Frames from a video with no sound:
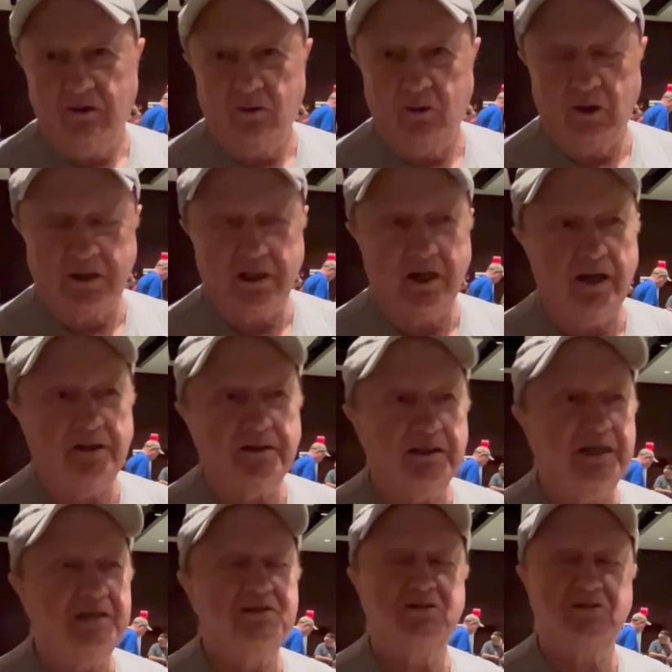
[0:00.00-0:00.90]
were cut
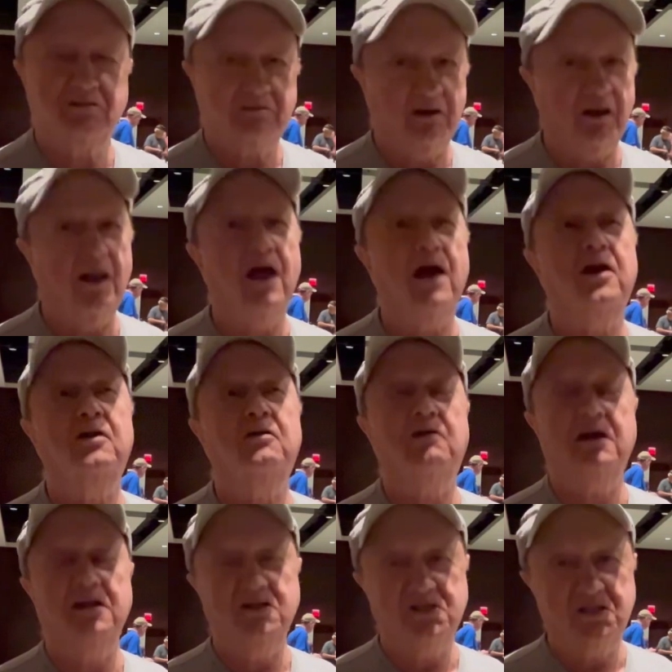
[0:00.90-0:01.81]
as a lot of
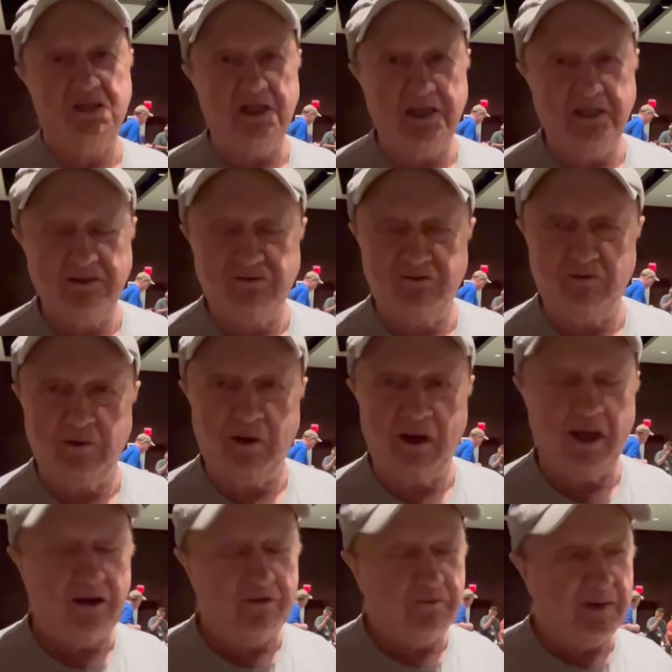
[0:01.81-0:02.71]
great scenes from a
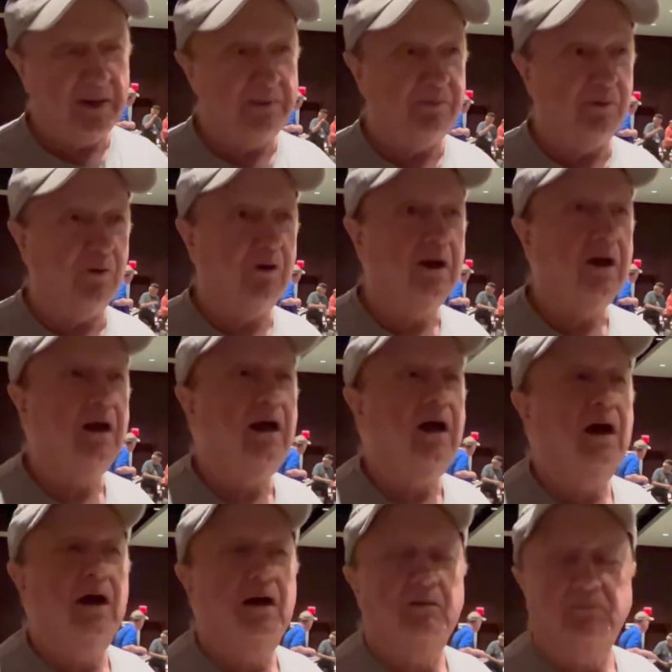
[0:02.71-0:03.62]
lot of people.
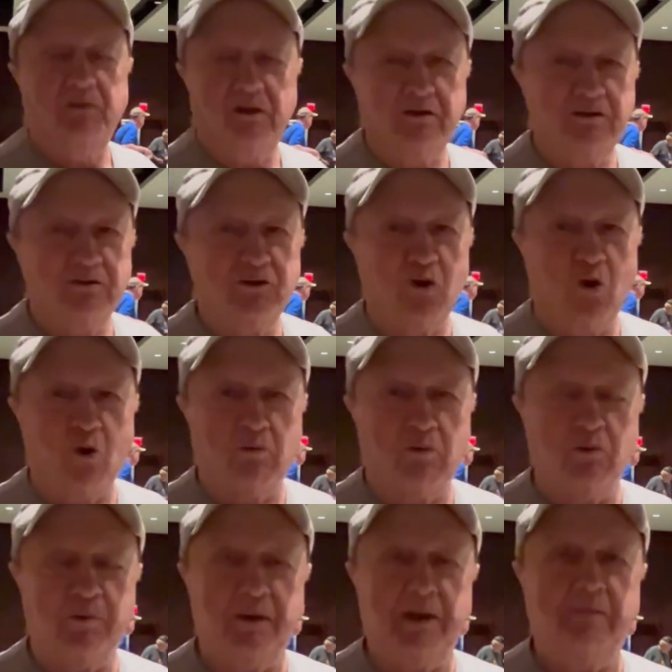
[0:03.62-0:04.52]
They're
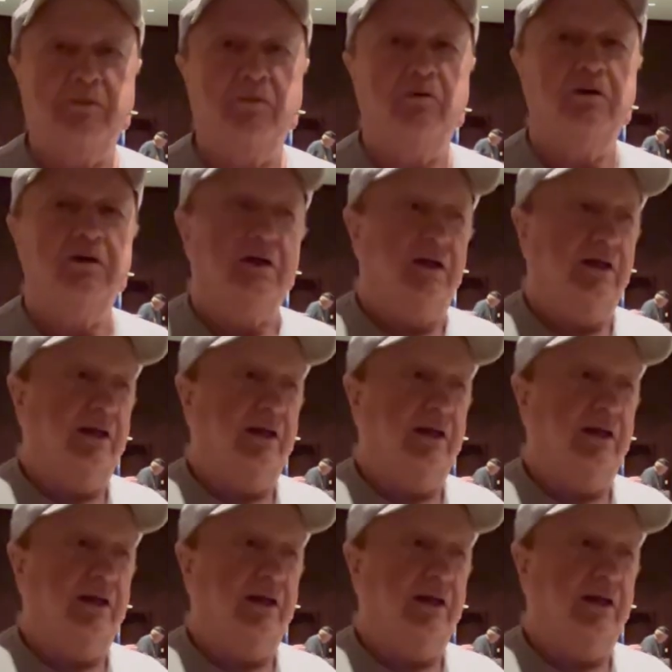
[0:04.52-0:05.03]
normal people.